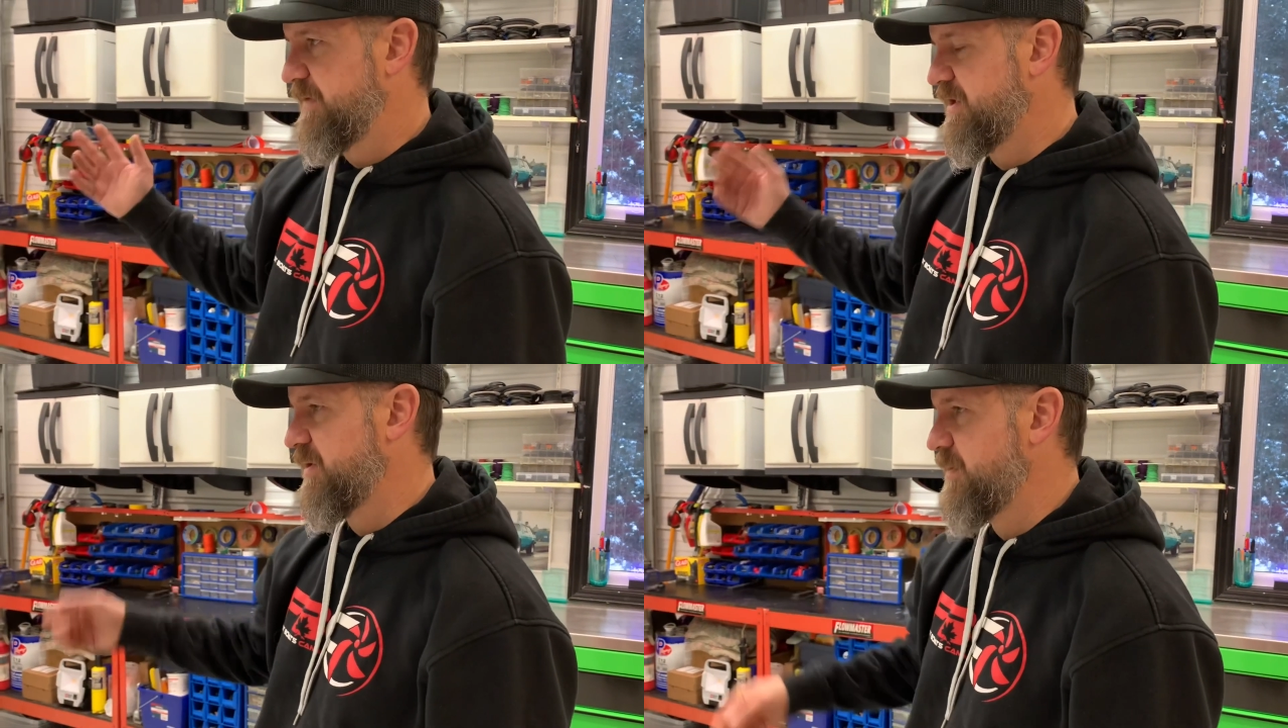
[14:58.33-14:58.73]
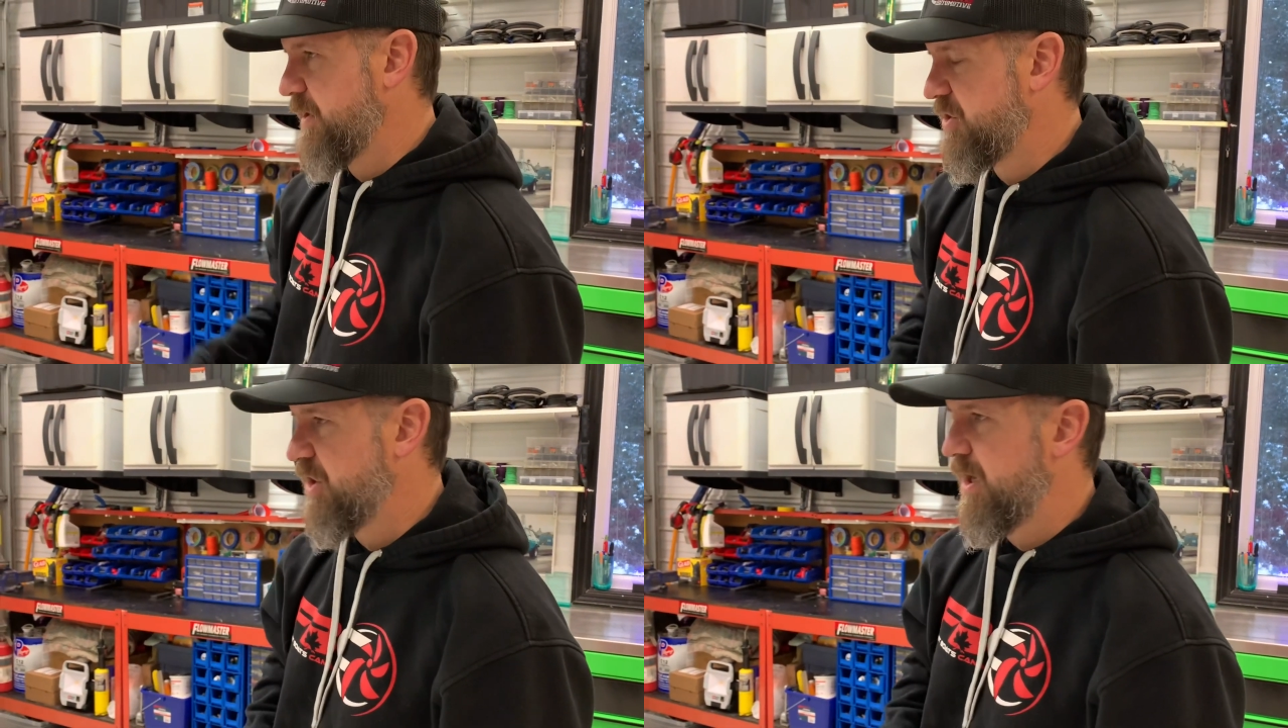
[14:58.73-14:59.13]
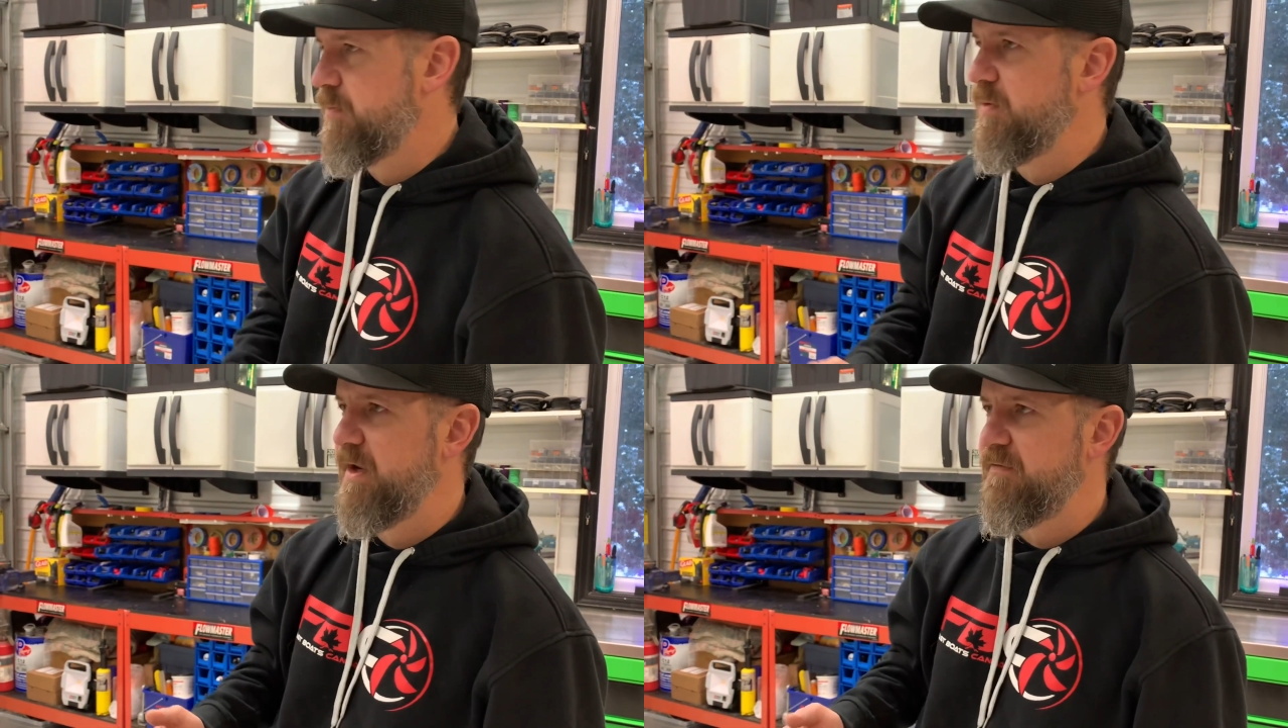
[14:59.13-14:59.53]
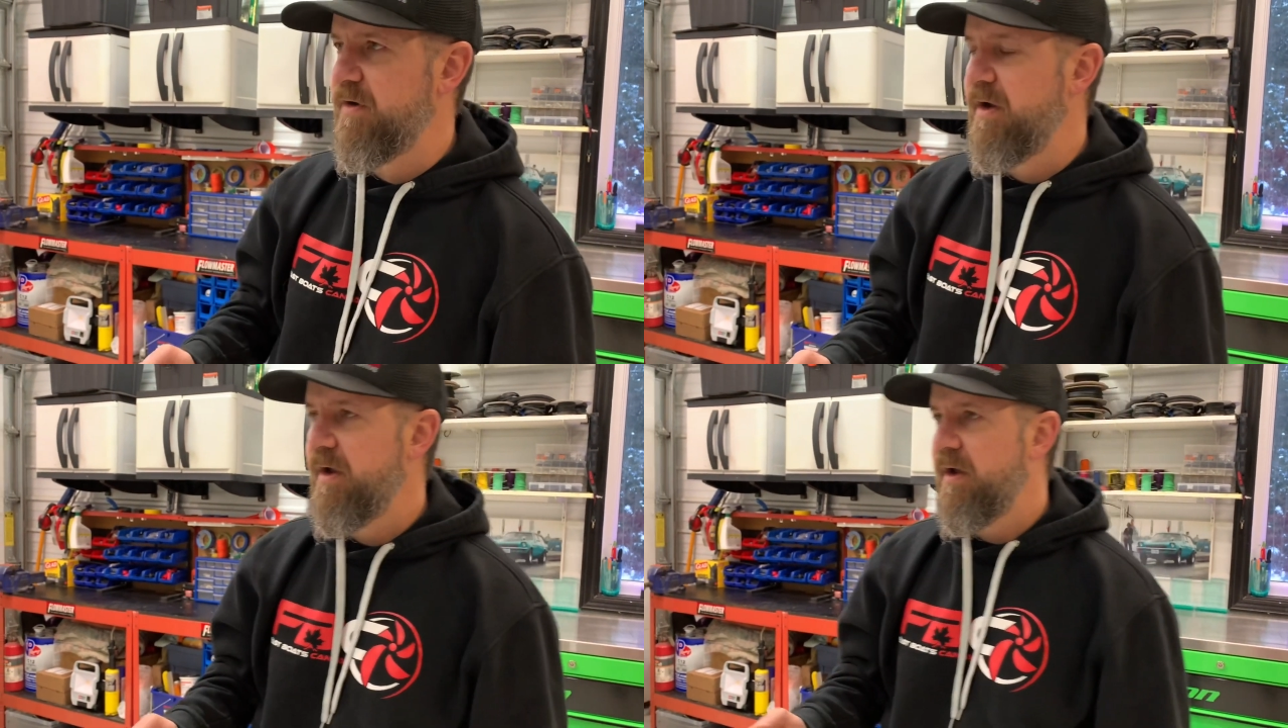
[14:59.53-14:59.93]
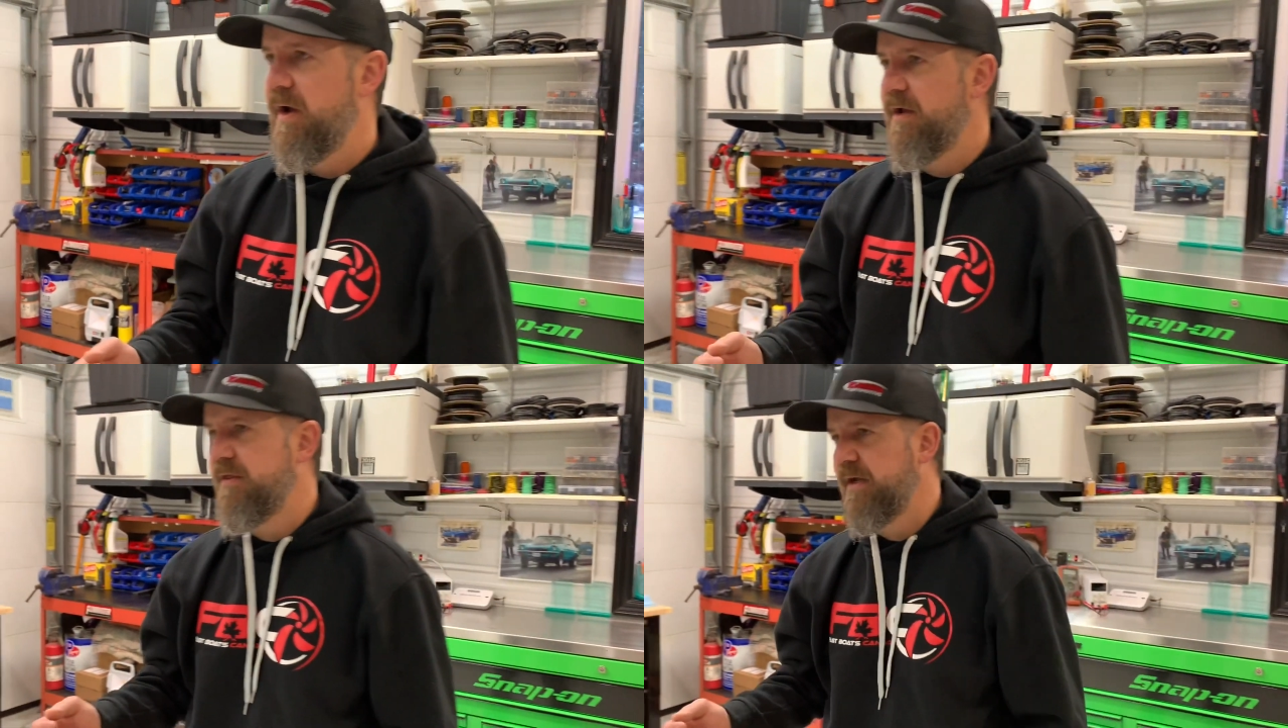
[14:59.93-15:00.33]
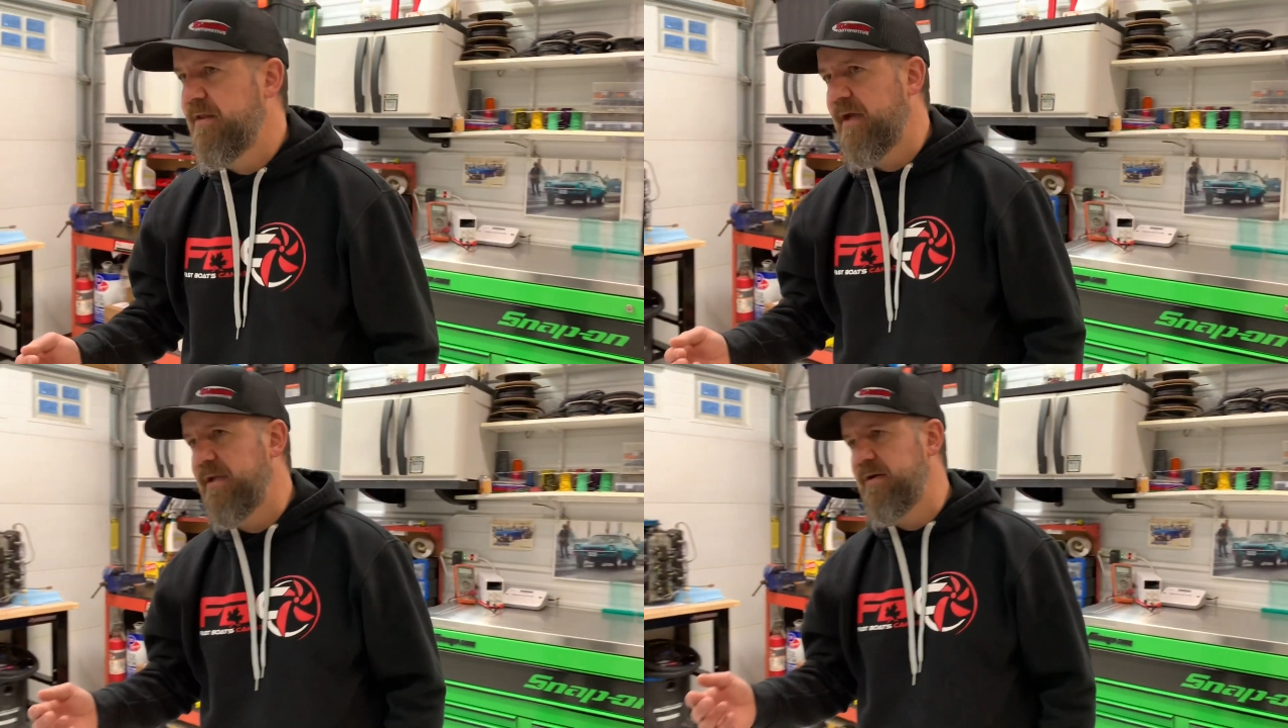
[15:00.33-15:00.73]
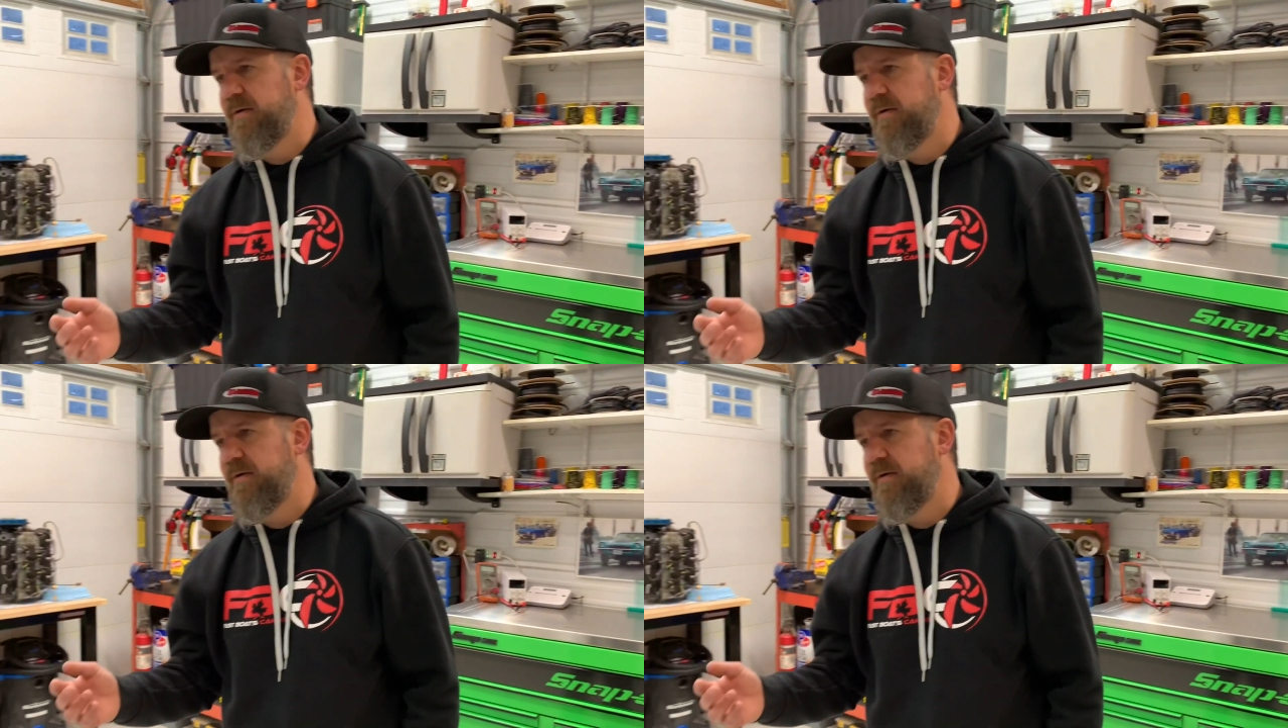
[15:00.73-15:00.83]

this great big shop or whatever. I think that